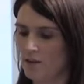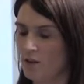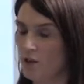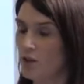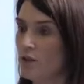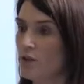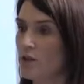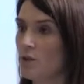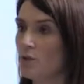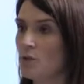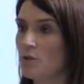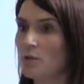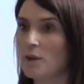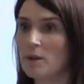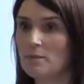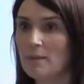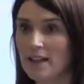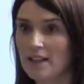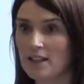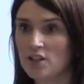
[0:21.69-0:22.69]
two social
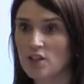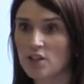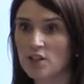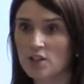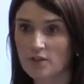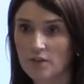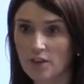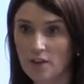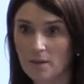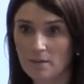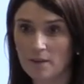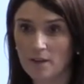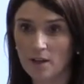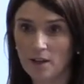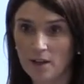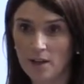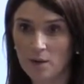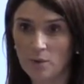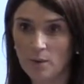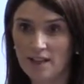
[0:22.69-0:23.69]
work managers from
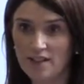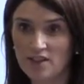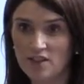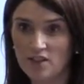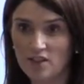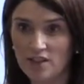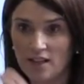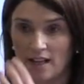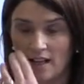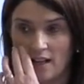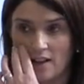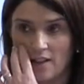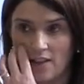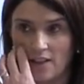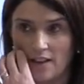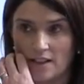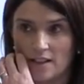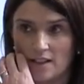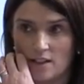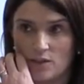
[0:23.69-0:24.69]
the Western Health
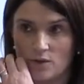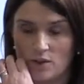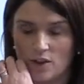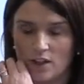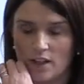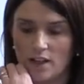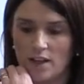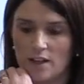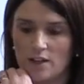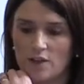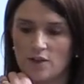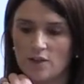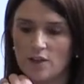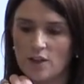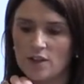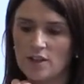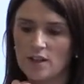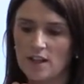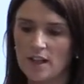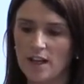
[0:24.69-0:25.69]
and Social Care
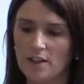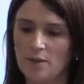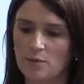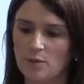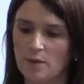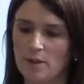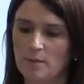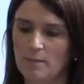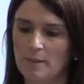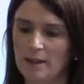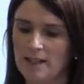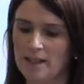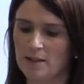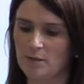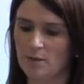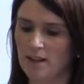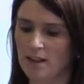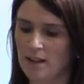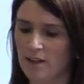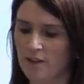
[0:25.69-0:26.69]
Trust, and we're based
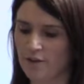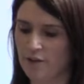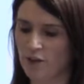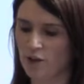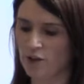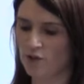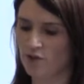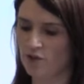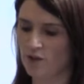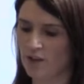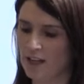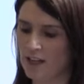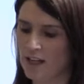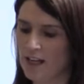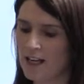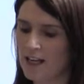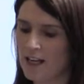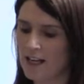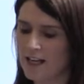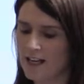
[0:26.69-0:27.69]
within the fostering
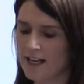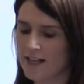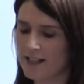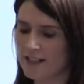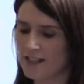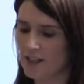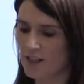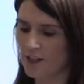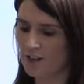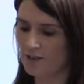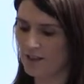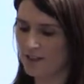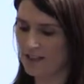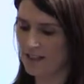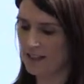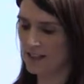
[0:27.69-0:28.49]
service.